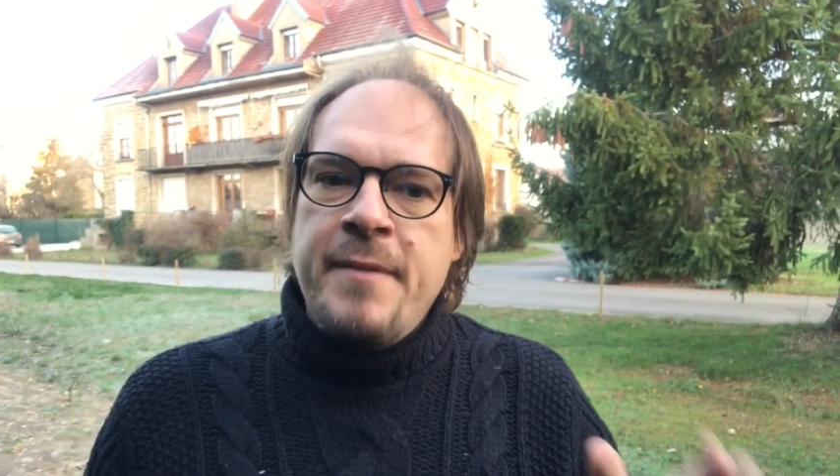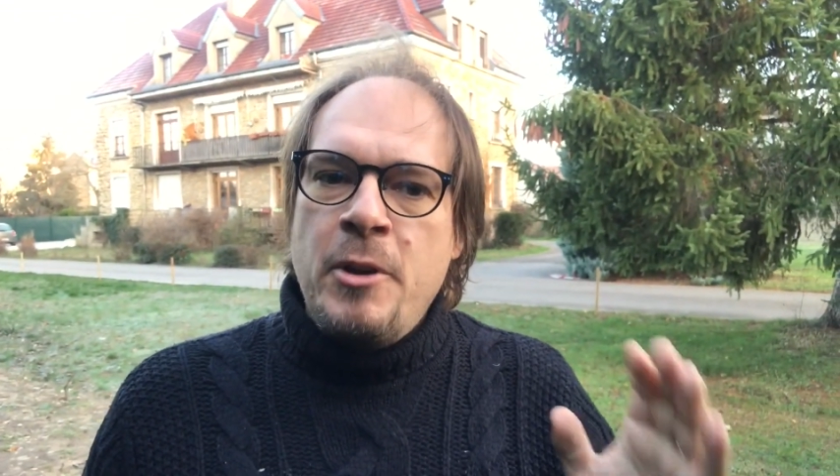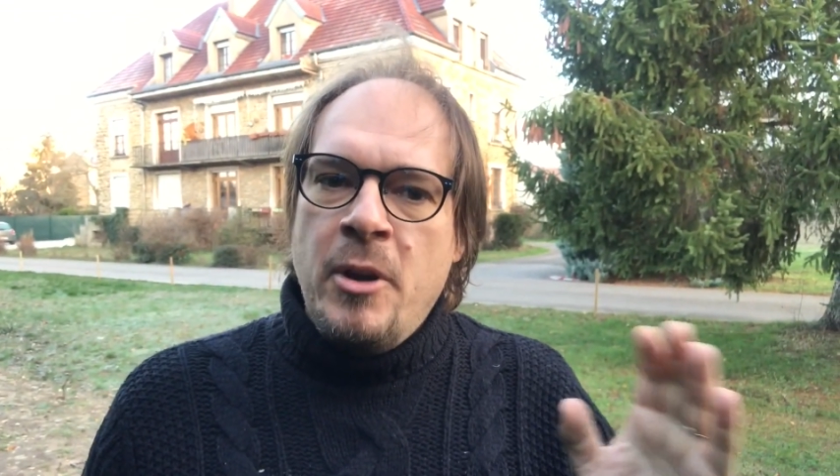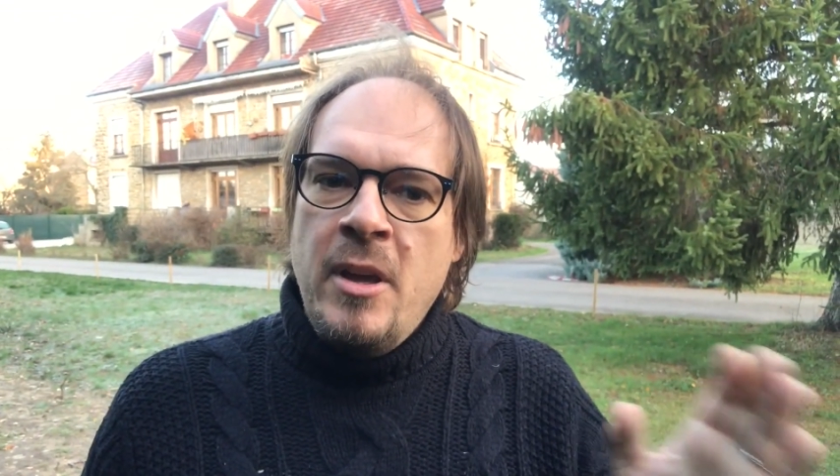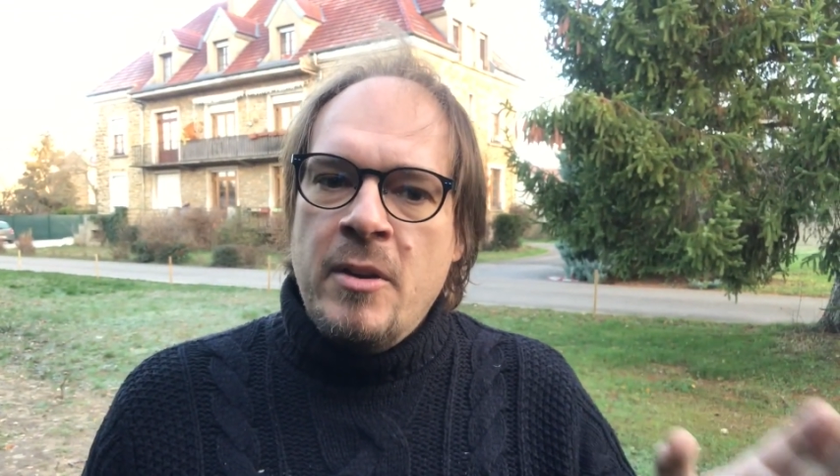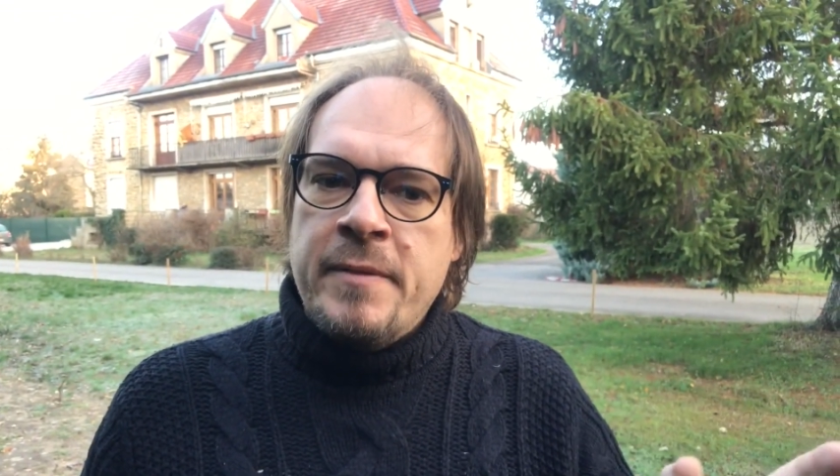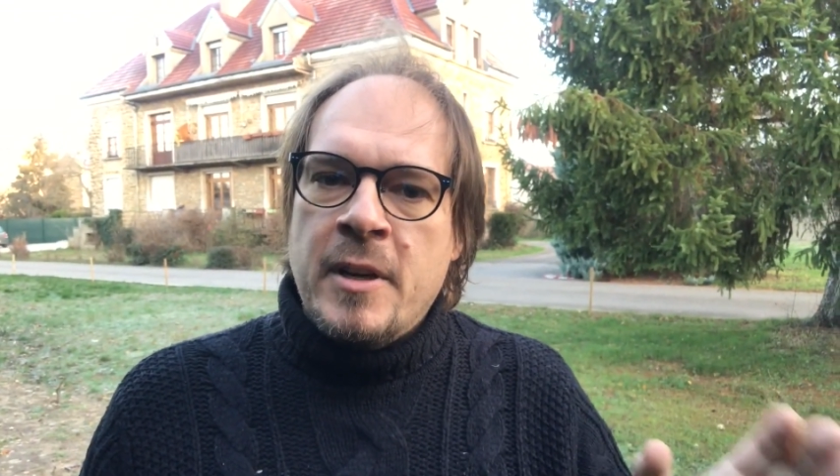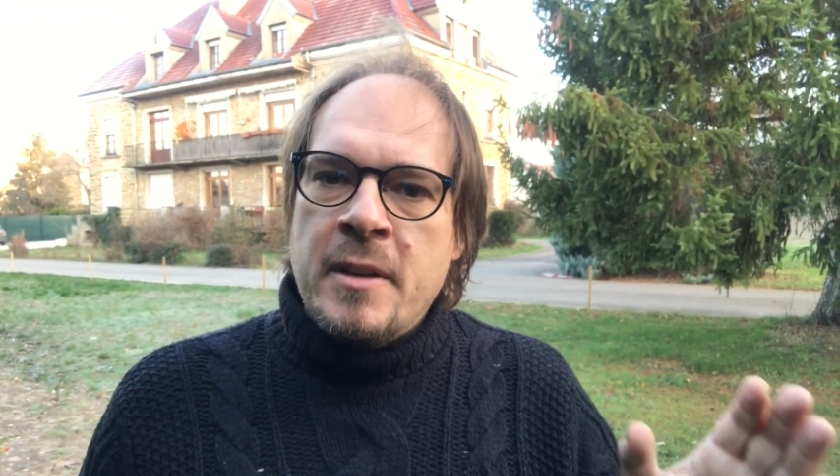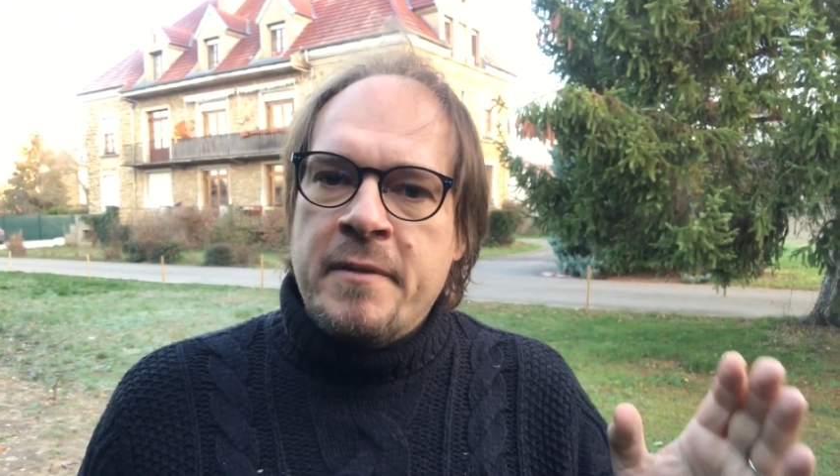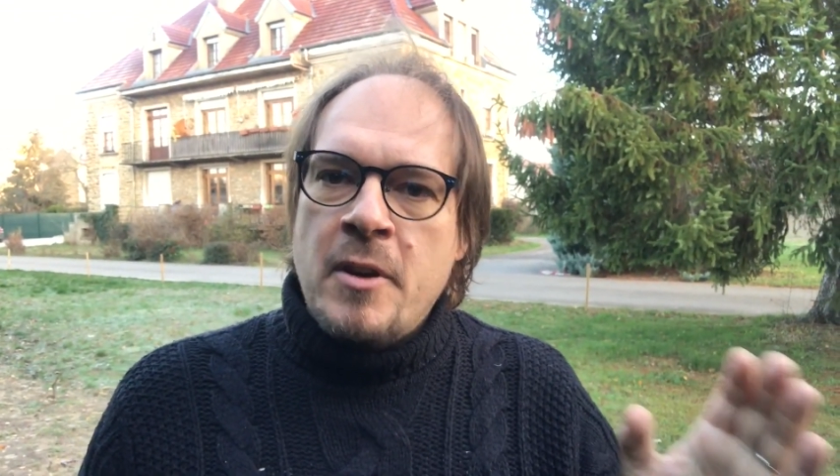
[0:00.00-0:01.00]
if you hear the
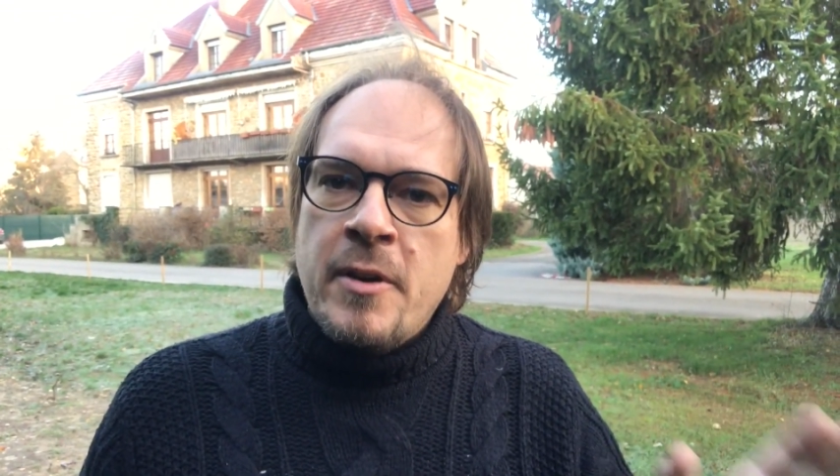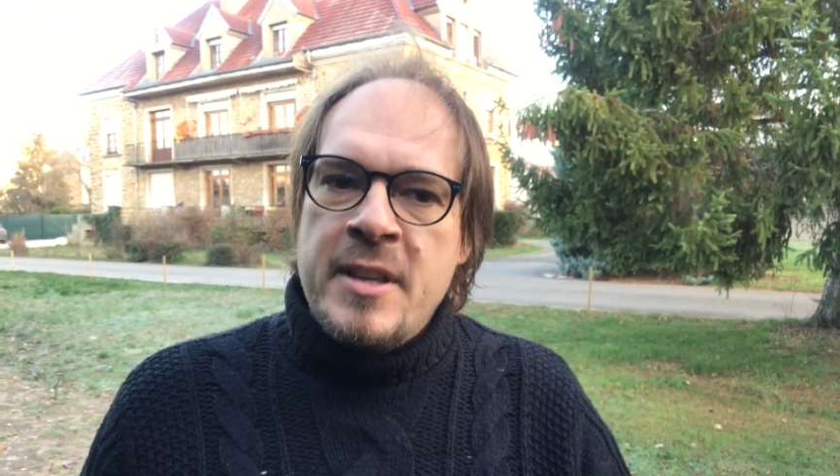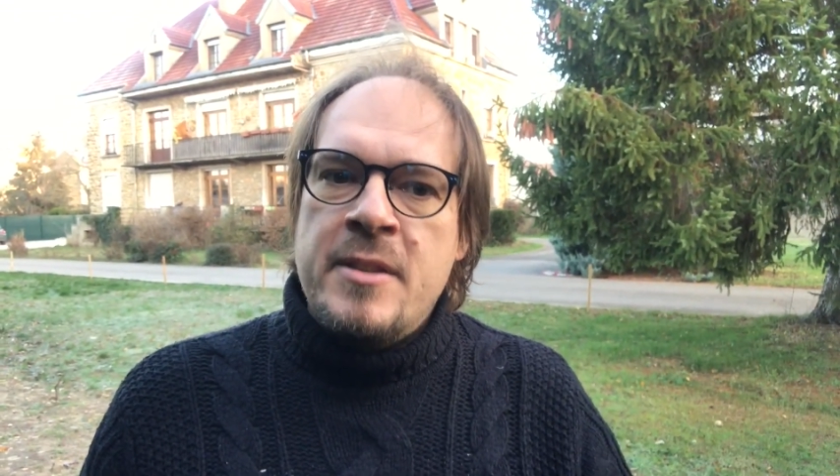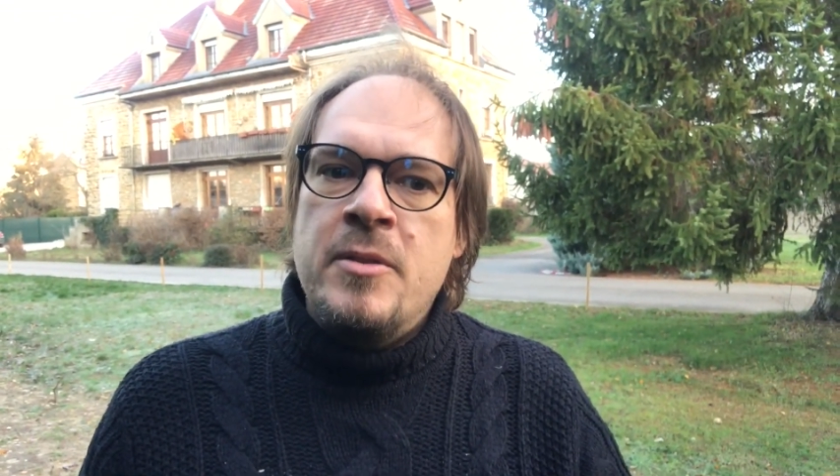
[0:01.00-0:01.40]
voice of God,